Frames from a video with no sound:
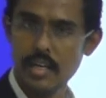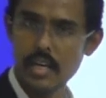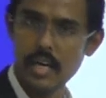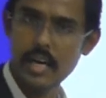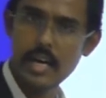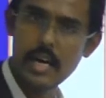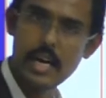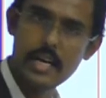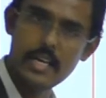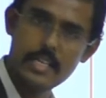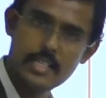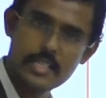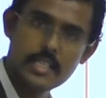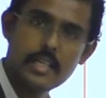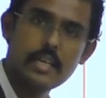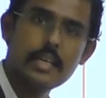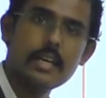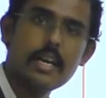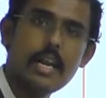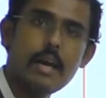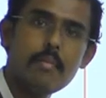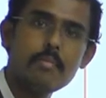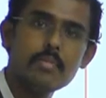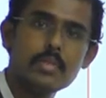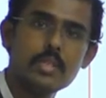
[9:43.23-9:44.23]
Additional
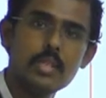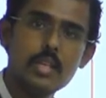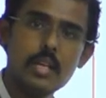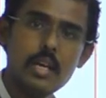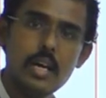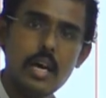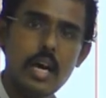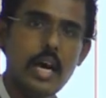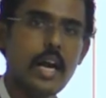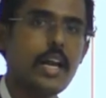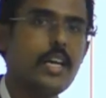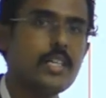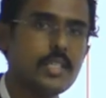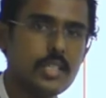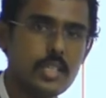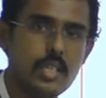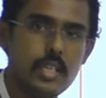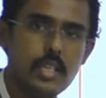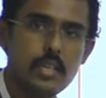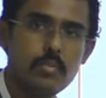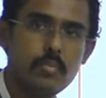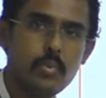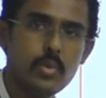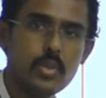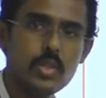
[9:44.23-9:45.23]
RAMs, additional
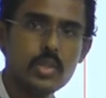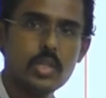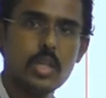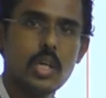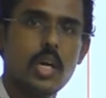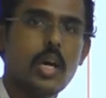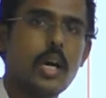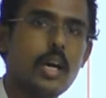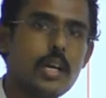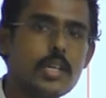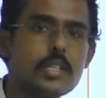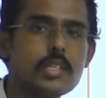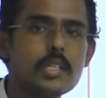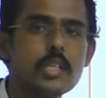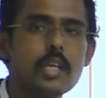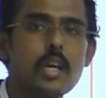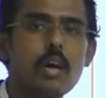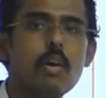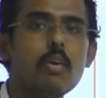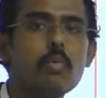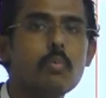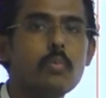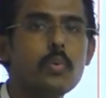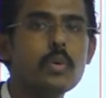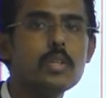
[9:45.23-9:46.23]
inputs, additional
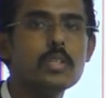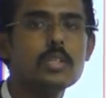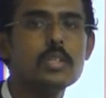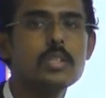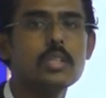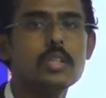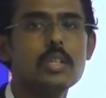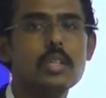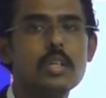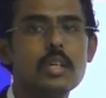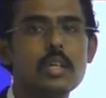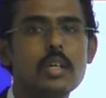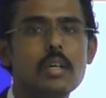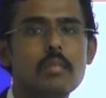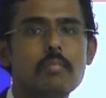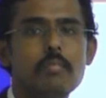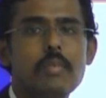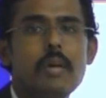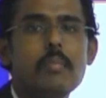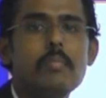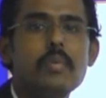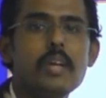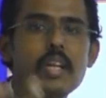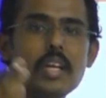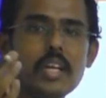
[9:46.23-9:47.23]
outputs,
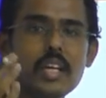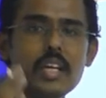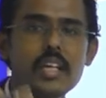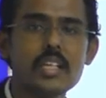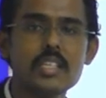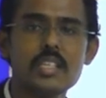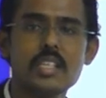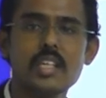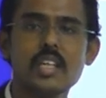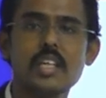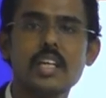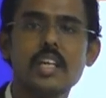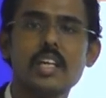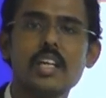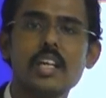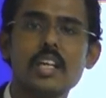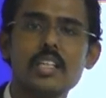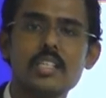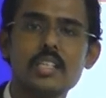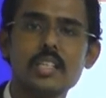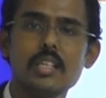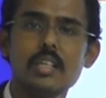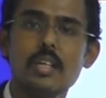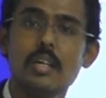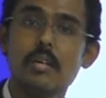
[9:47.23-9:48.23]
memory increasing,
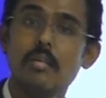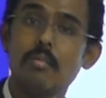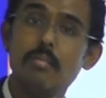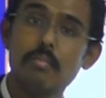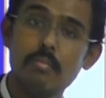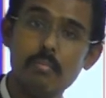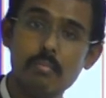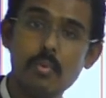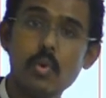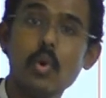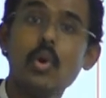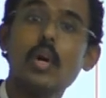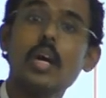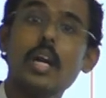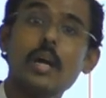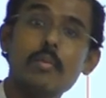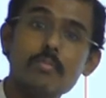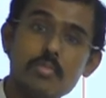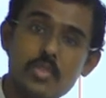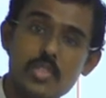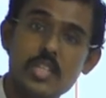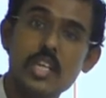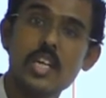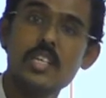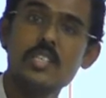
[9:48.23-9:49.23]
decreasing, program
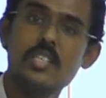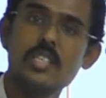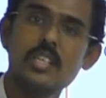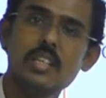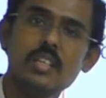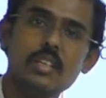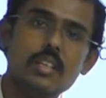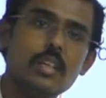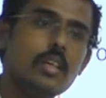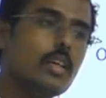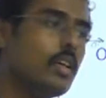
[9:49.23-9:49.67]
changing.